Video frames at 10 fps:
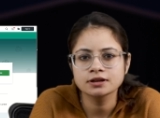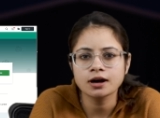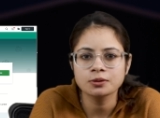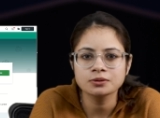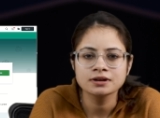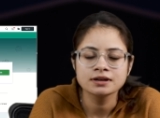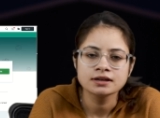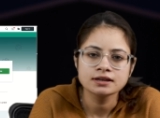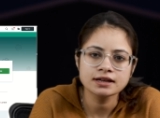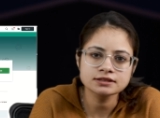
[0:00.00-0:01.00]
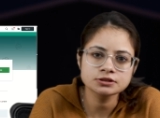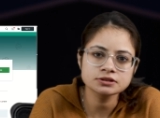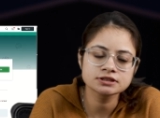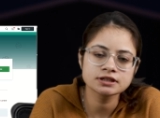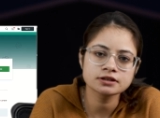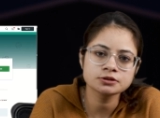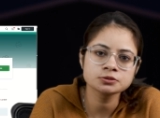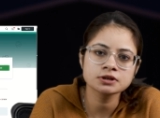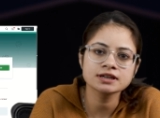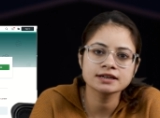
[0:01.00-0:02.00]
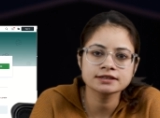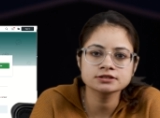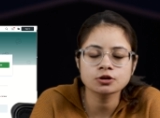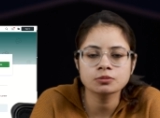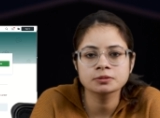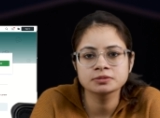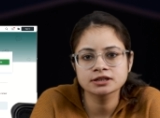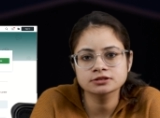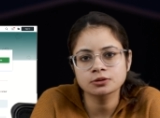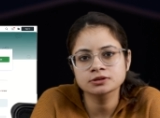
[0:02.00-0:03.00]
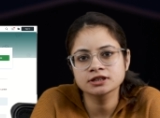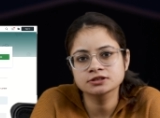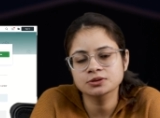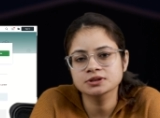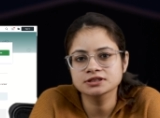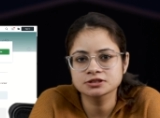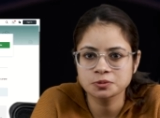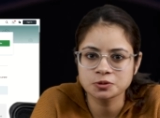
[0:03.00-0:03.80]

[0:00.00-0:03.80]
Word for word: Now, let's switch gear to the latest job updates on Geeks for Geeks